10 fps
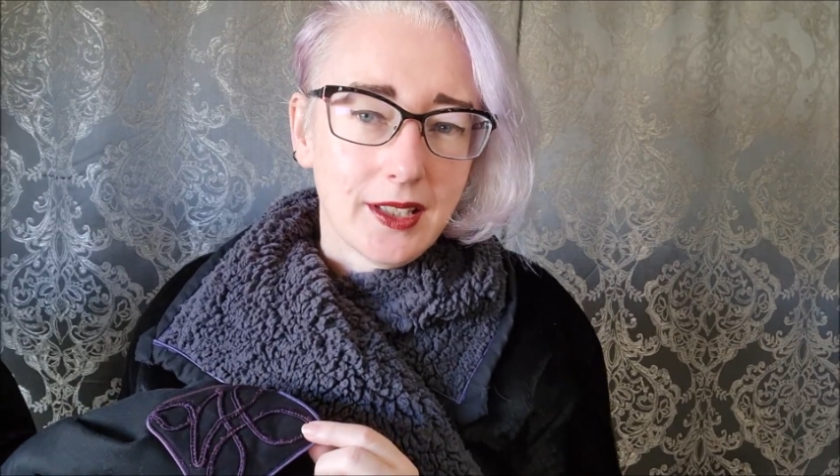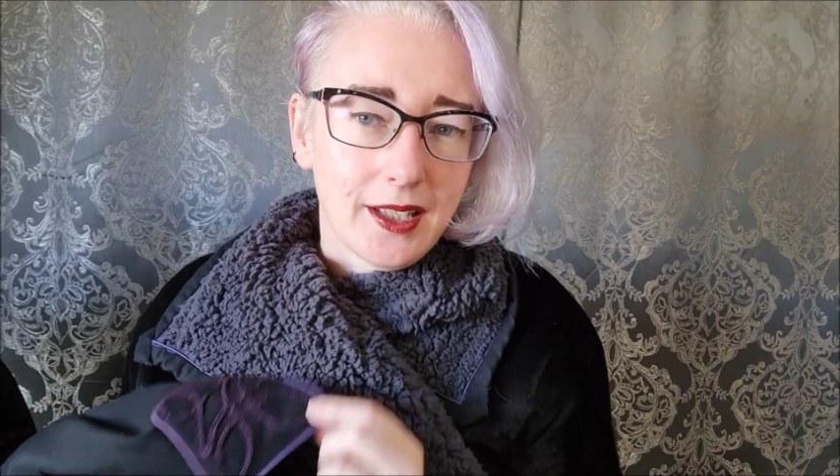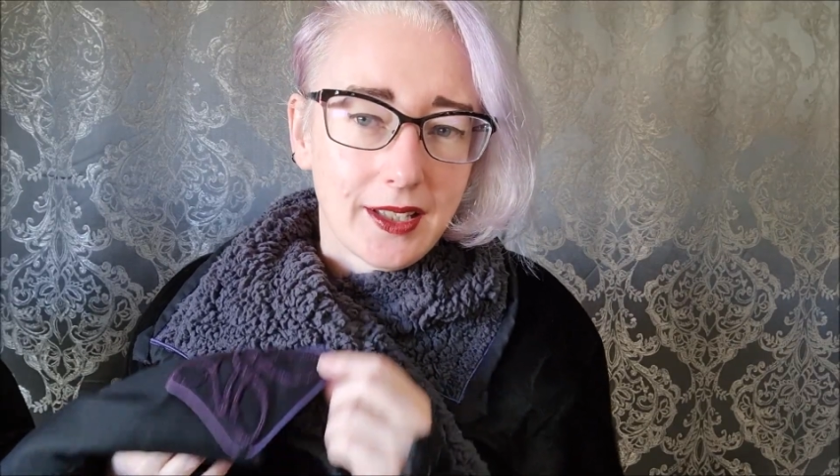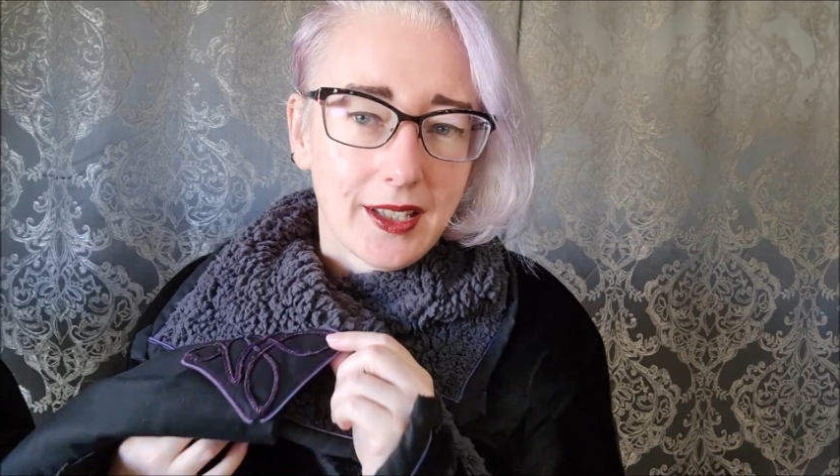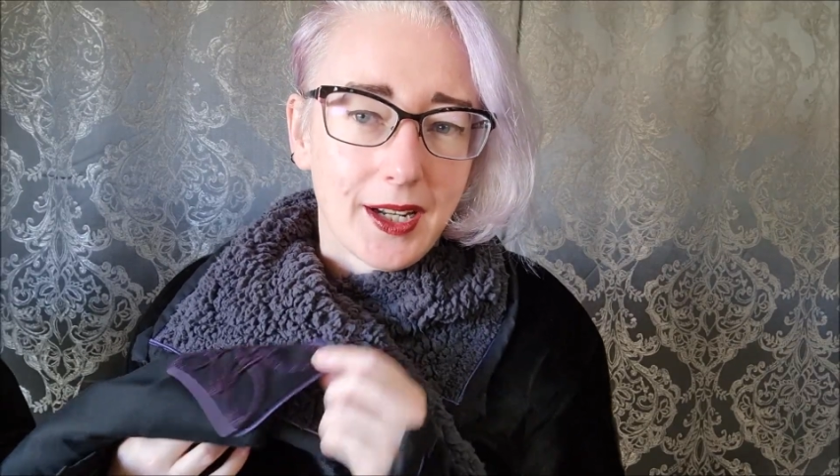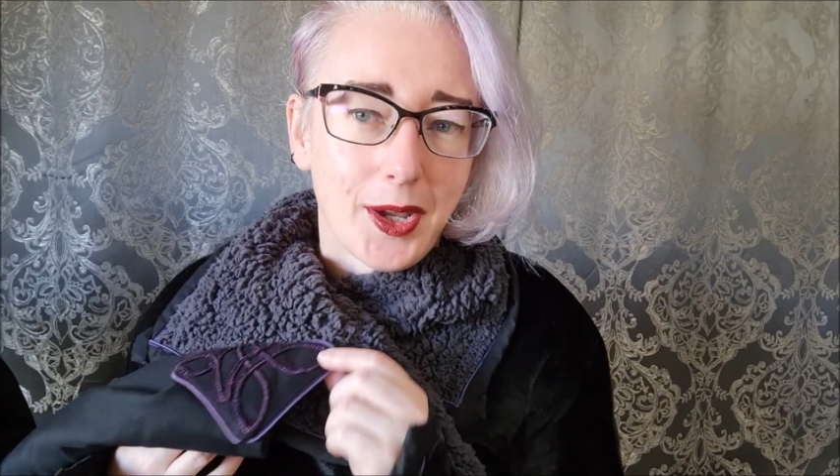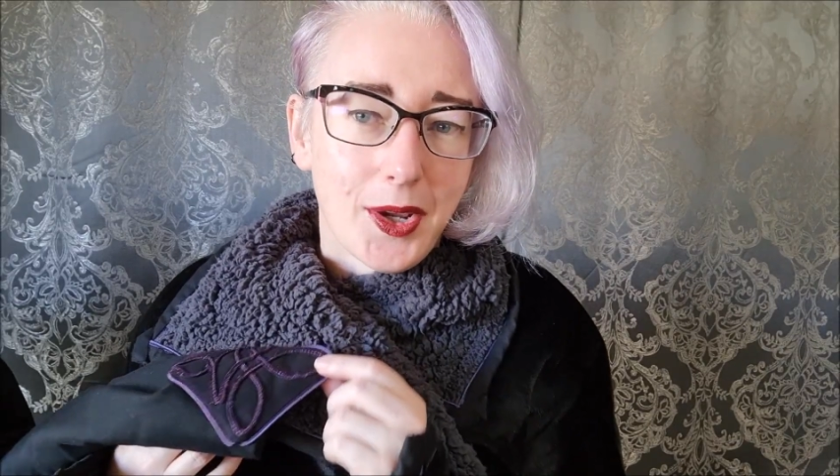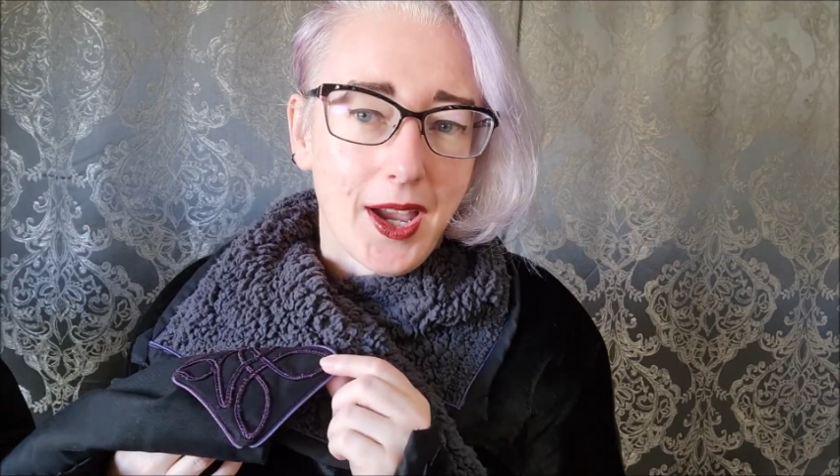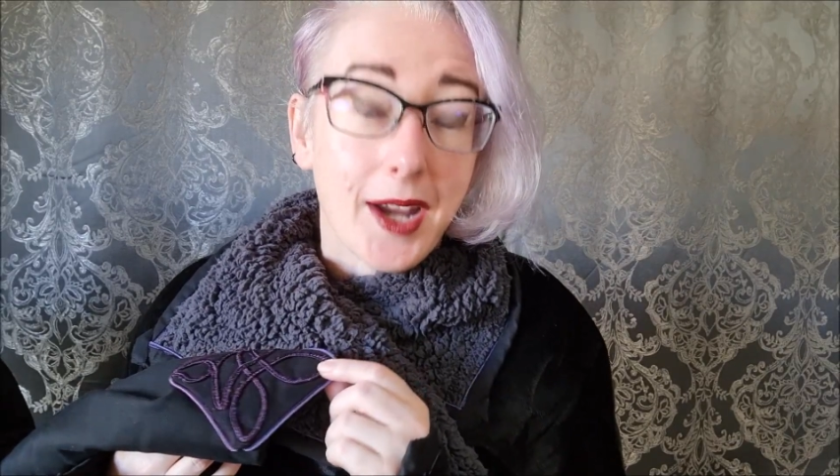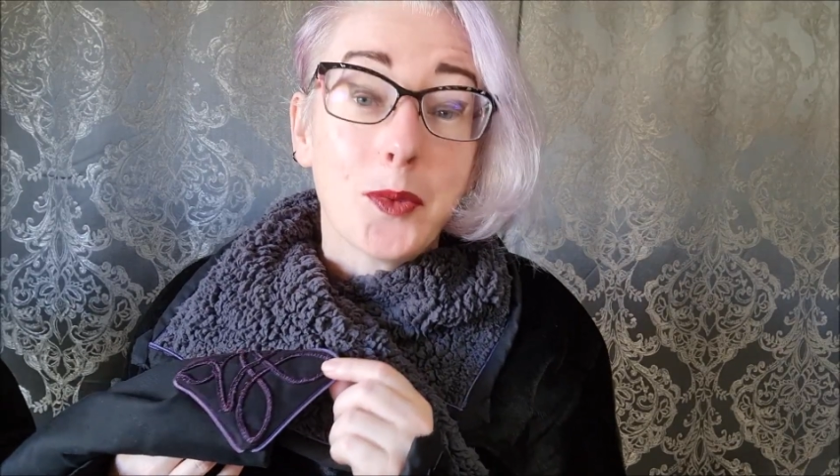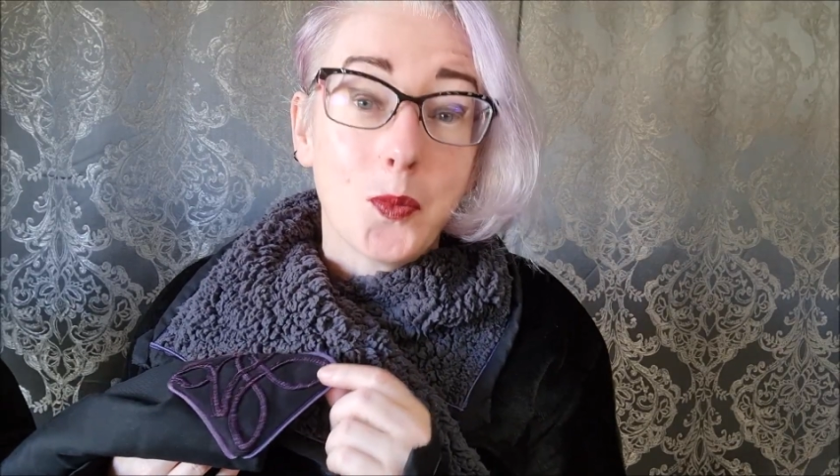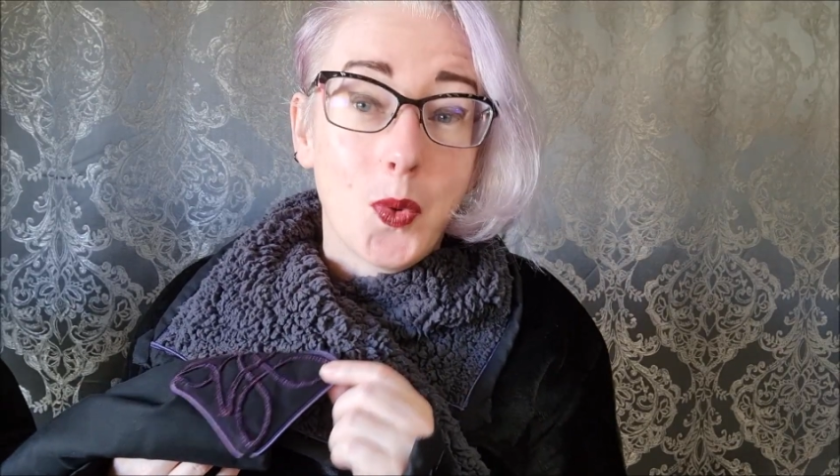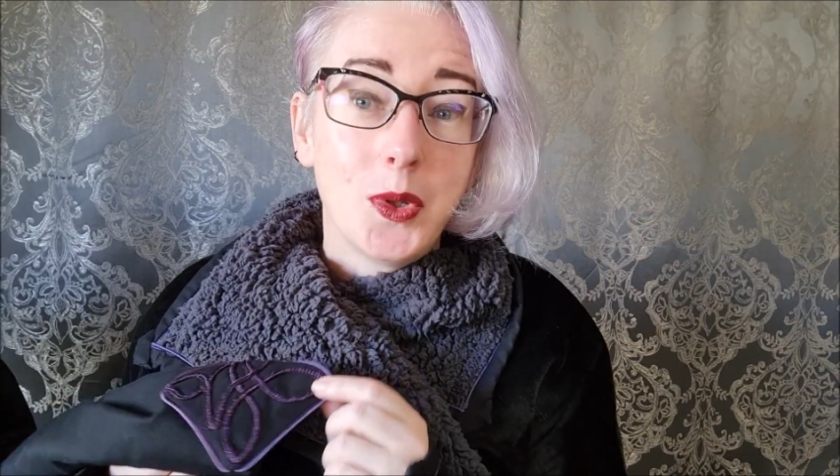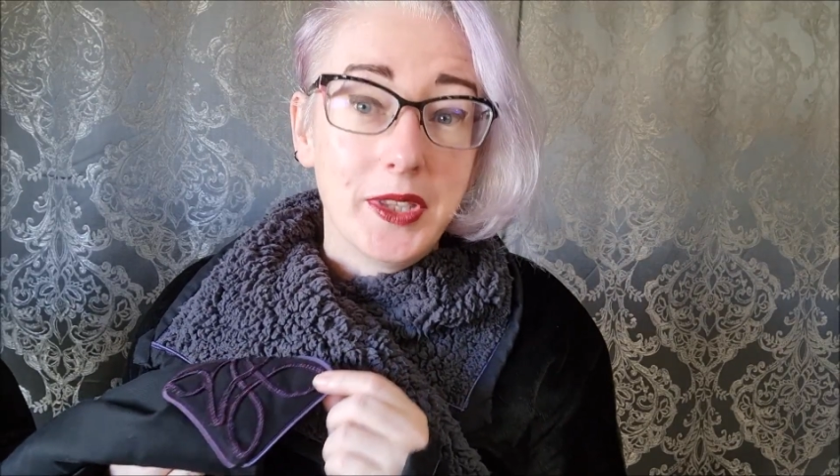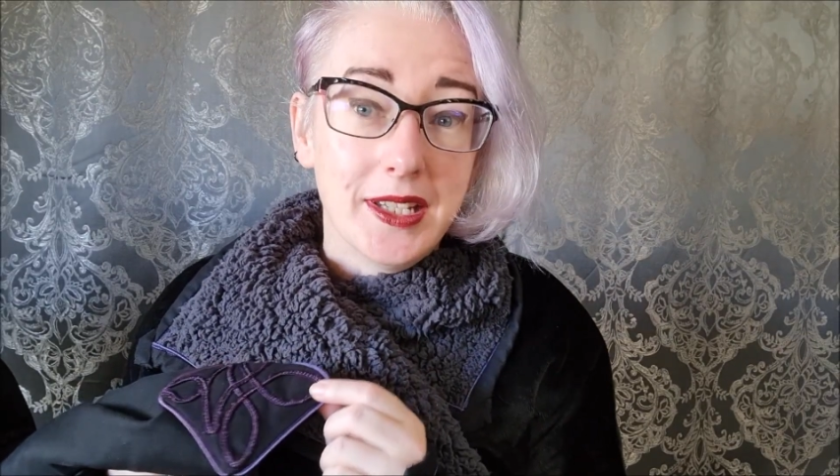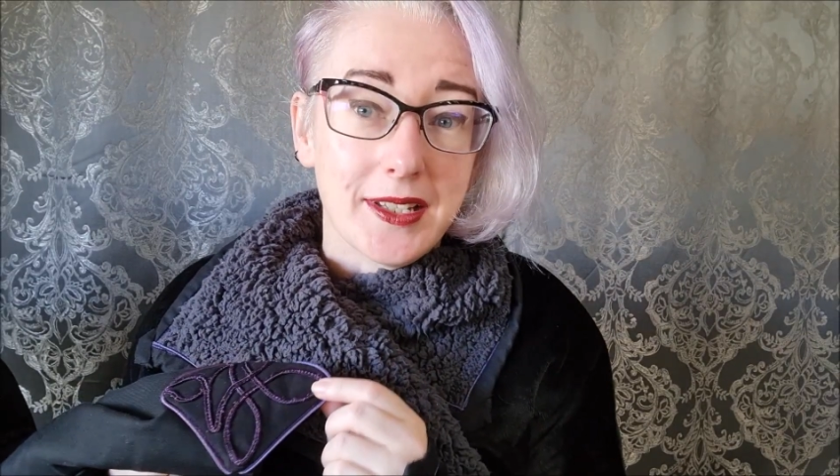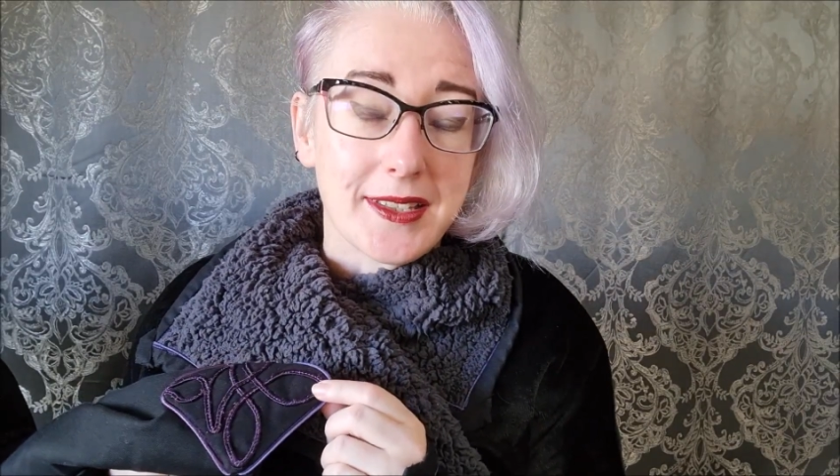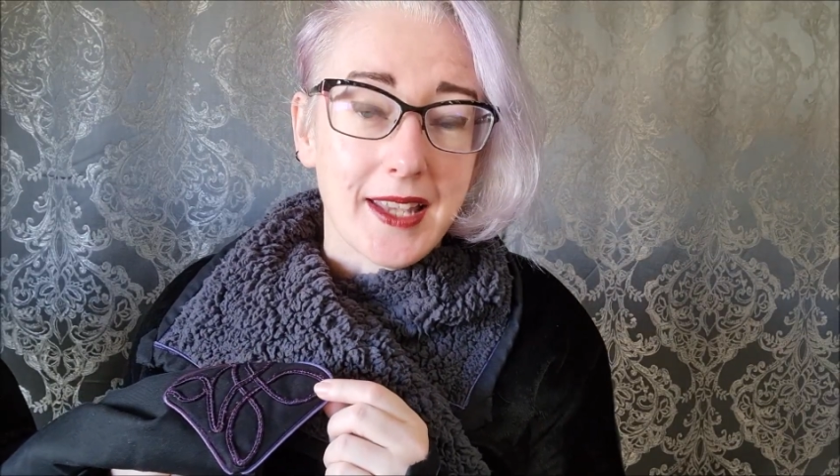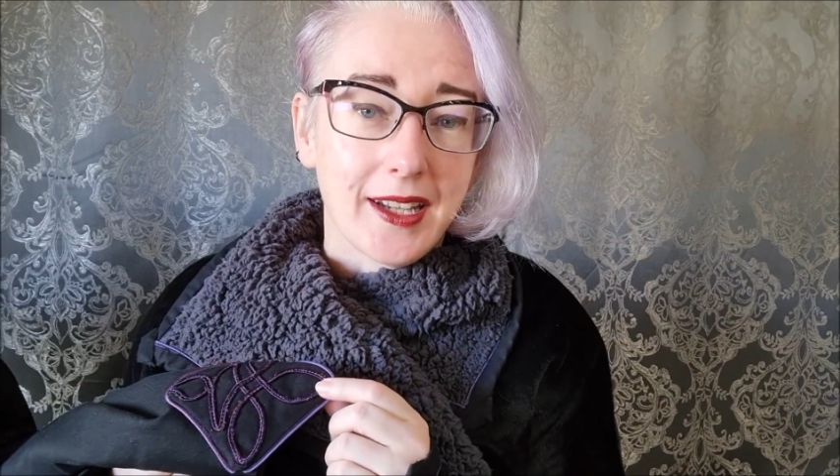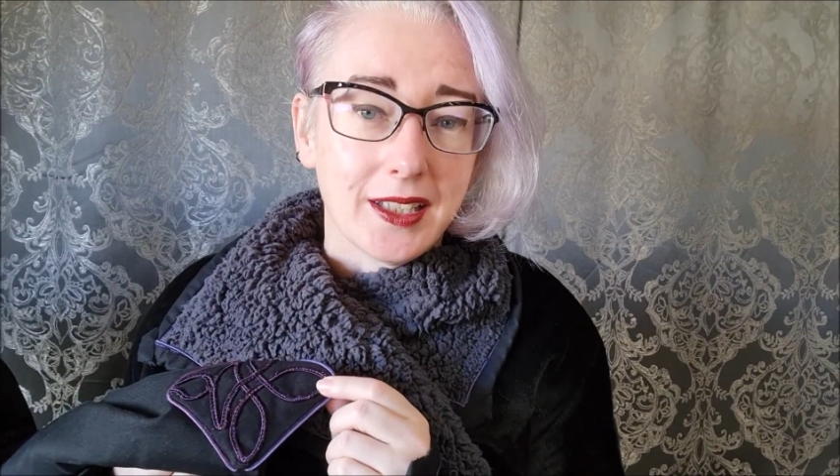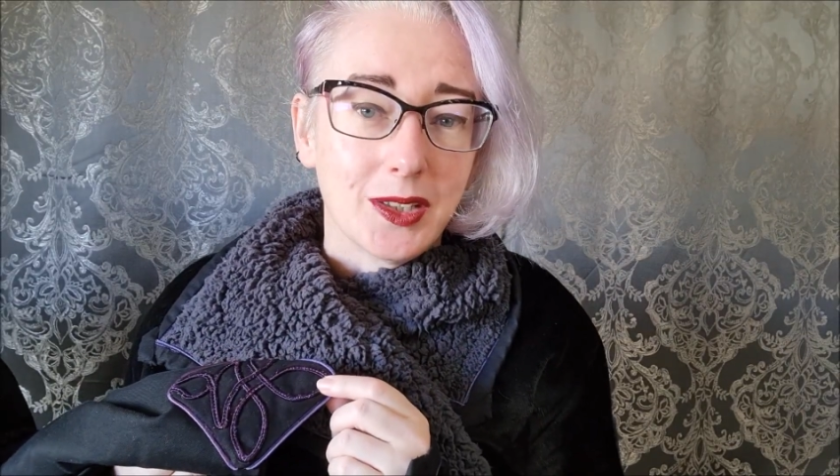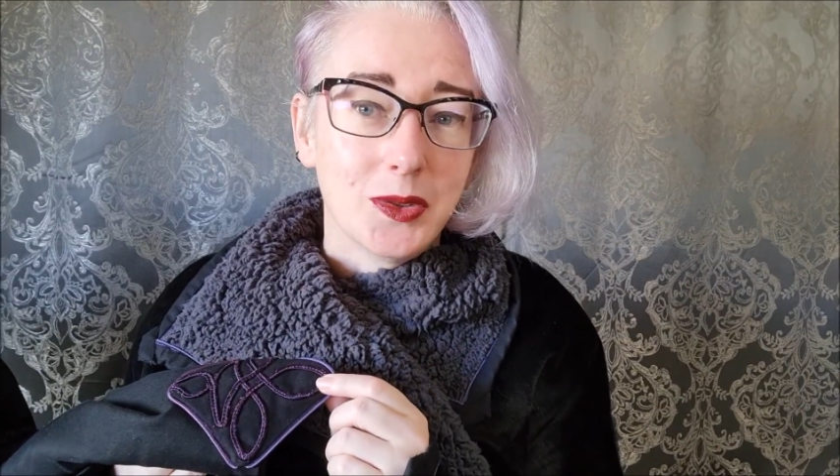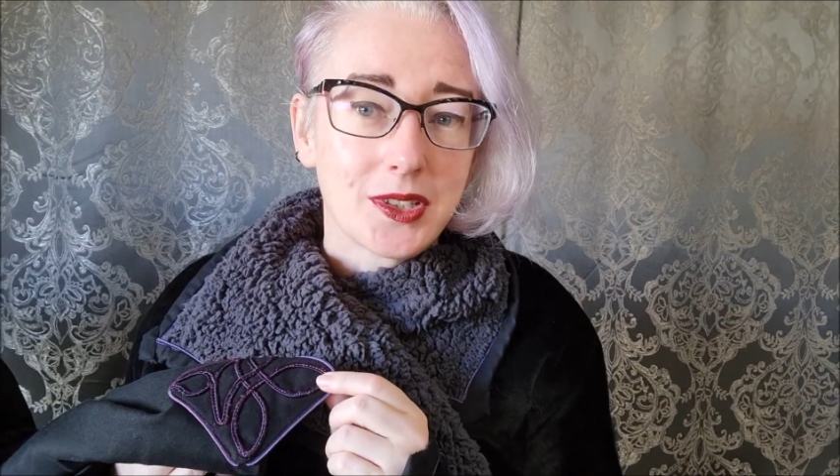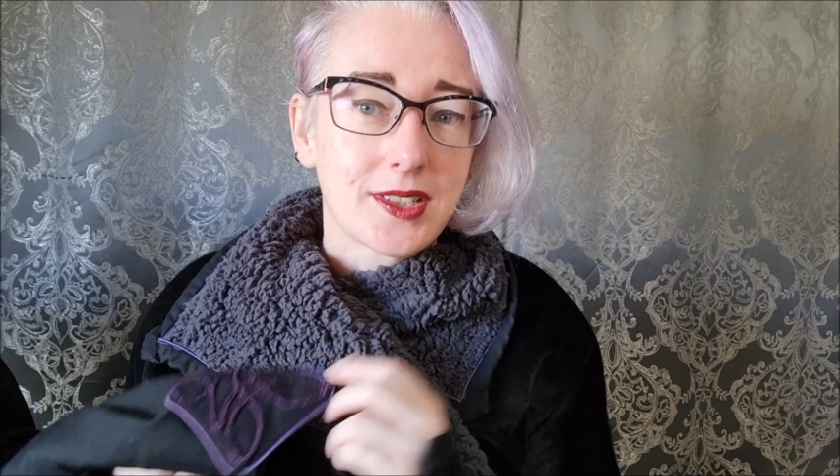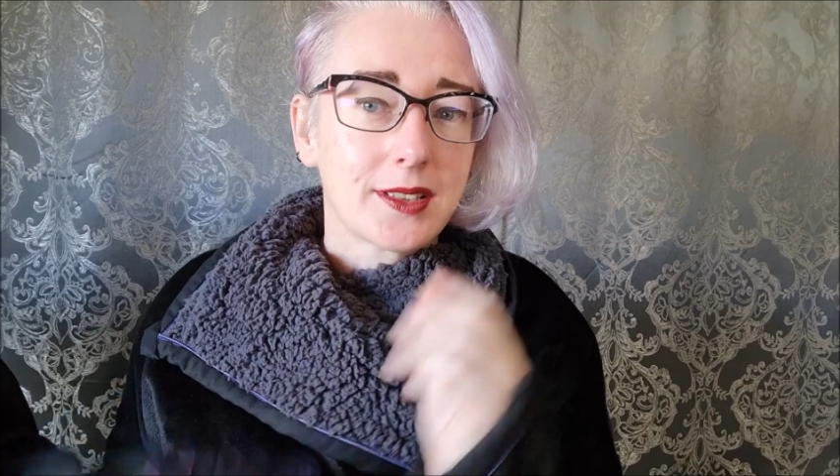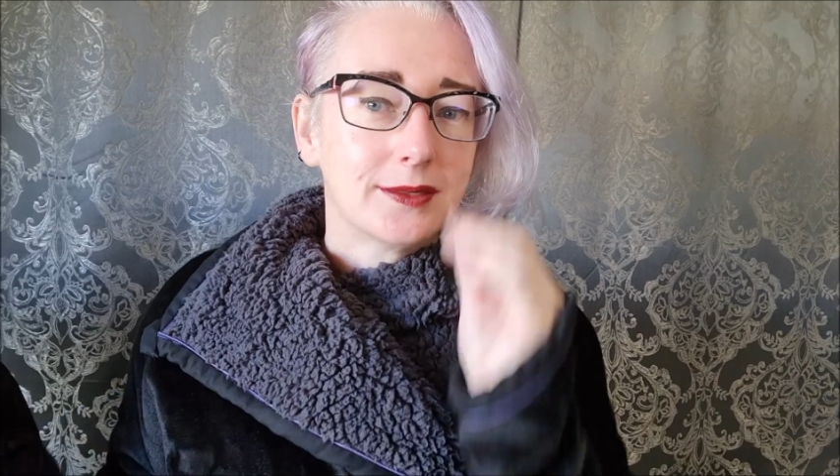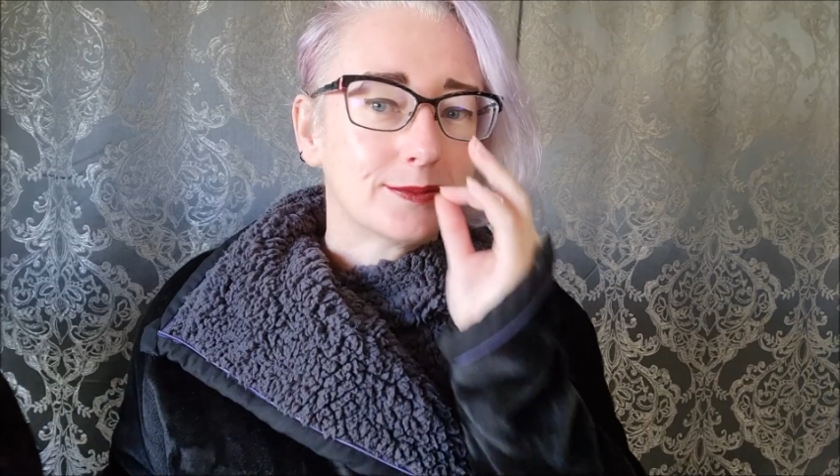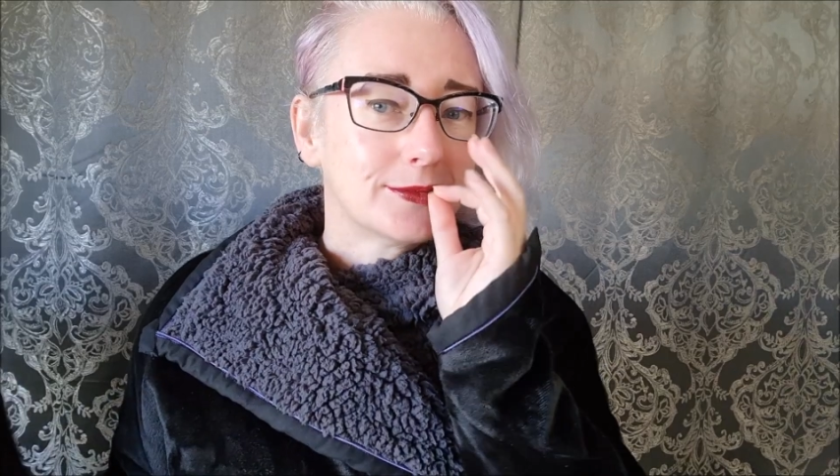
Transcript: and I wore this, and it looked,